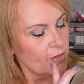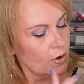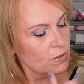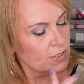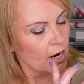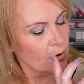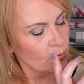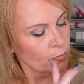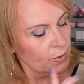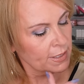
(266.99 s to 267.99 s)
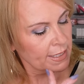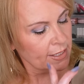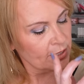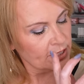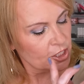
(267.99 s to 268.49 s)
Those are really
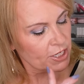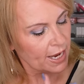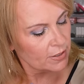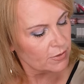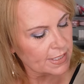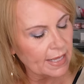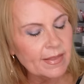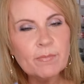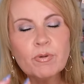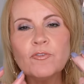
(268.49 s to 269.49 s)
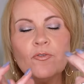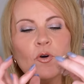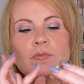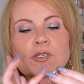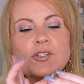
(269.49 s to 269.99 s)
good shadows and they
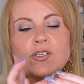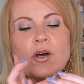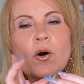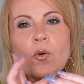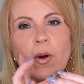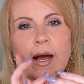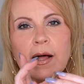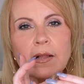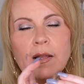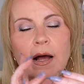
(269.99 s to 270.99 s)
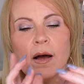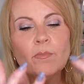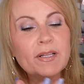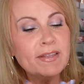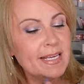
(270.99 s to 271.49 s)
perform so well,
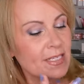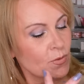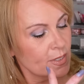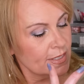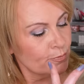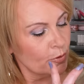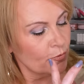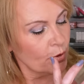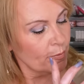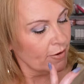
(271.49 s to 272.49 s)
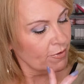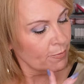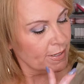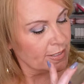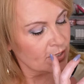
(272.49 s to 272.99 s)
but these ones perform every
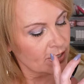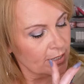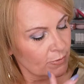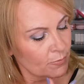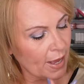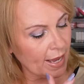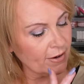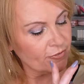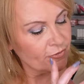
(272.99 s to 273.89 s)
bit as good at a